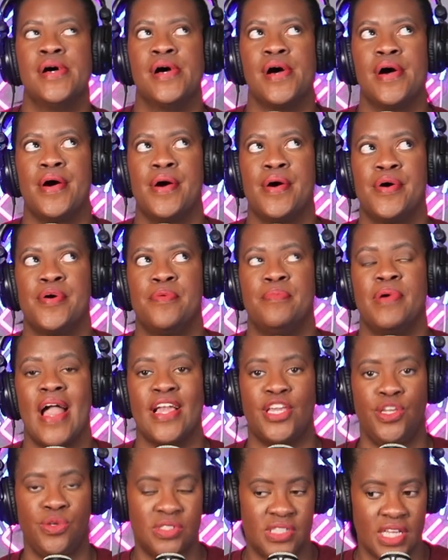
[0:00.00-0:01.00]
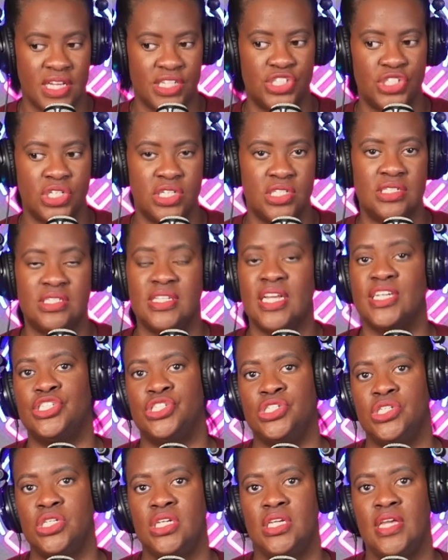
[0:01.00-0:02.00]
accusations, that
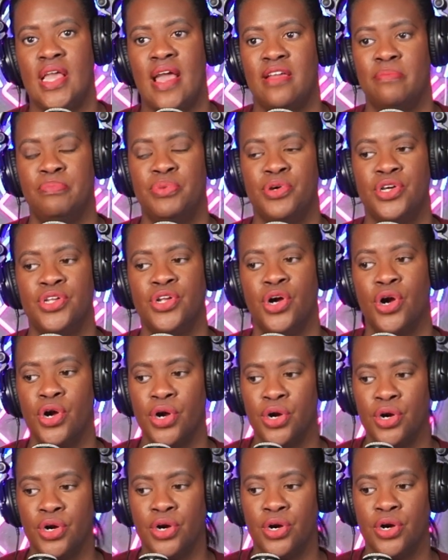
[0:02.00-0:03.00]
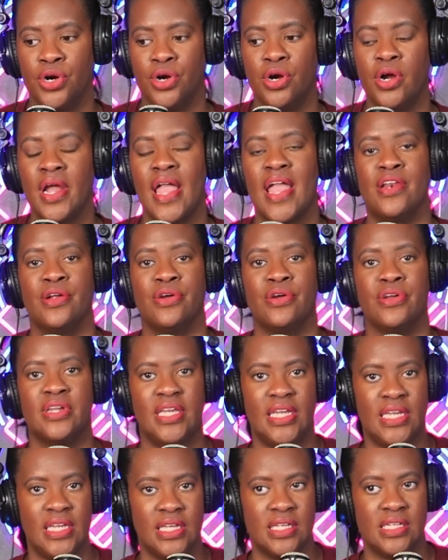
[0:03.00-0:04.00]
she had put her and her
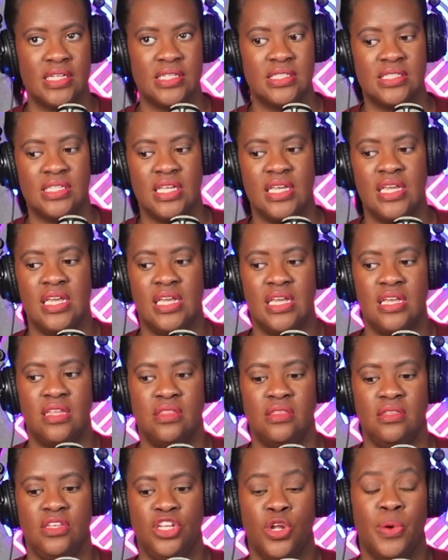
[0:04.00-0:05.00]
kids in